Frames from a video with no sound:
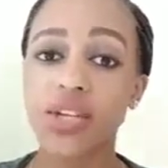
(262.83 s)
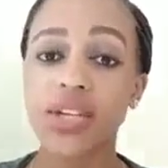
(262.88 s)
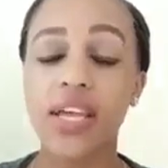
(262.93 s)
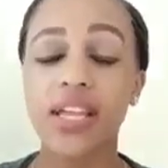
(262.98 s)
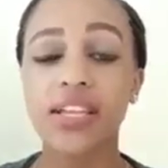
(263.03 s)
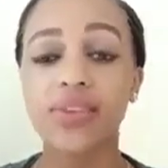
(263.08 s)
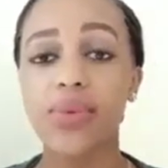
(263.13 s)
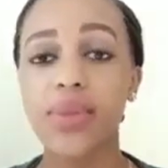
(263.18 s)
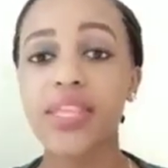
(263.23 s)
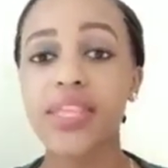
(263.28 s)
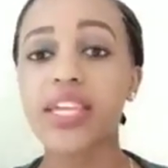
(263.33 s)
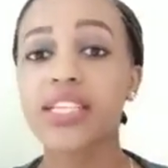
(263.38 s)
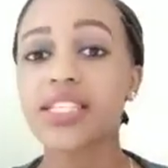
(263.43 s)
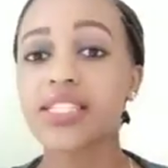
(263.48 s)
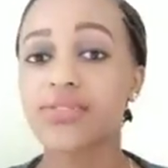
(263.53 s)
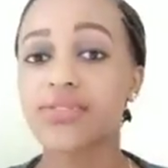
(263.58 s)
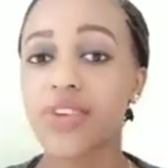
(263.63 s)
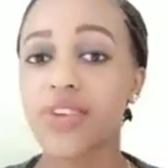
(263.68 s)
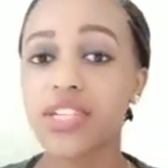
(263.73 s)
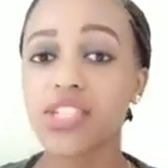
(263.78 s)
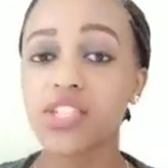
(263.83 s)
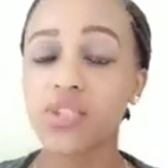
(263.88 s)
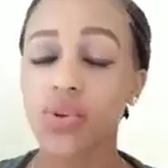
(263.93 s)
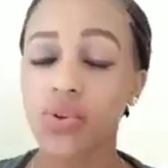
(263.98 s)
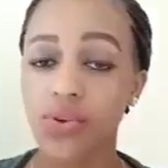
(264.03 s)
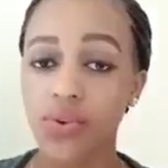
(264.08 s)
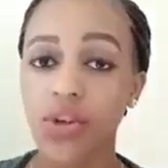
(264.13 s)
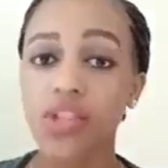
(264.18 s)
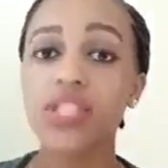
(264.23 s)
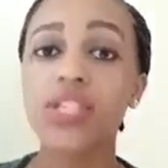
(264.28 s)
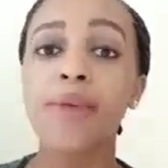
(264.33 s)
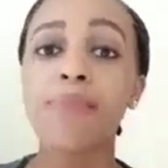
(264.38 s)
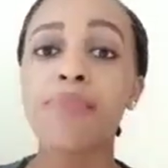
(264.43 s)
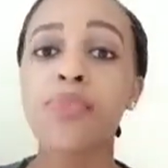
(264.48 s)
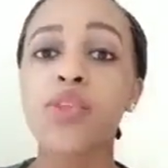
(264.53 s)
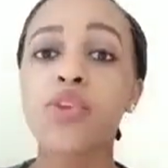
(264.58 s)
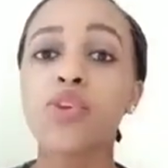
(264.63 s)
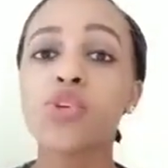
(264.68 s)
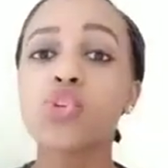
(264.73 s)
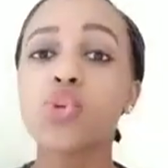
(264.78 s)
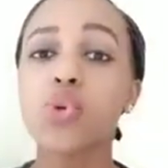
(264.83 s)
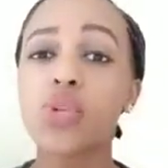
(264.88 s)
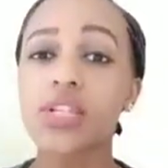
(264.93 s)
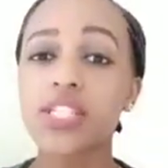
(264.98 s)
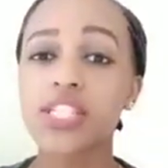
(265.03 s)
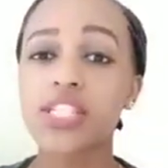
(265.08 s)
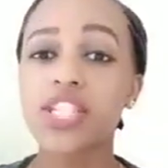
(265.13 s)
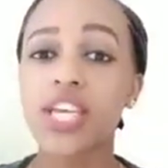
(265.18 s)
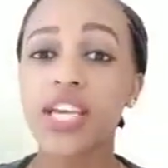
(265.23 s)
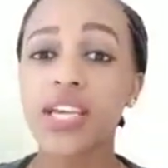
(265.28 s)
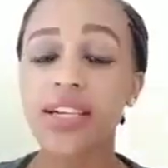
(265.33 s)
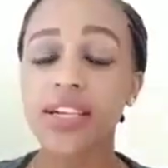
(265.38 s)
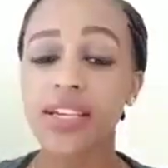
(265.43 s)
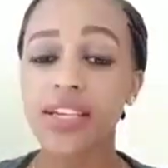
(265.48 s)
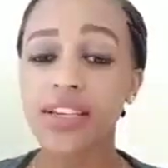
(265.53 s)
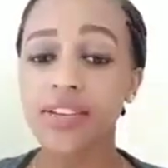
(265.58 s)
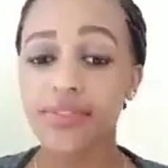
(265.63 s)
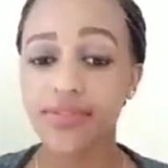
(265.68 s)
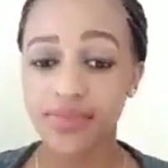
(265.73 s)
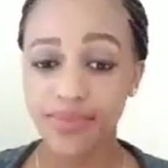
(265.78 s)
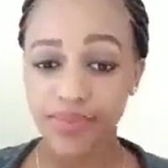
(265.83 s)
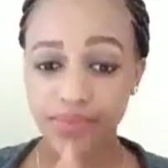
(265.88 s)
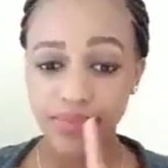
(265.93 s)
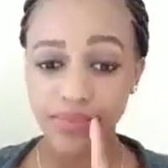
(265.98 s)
and whether it is furnished or not, you should check if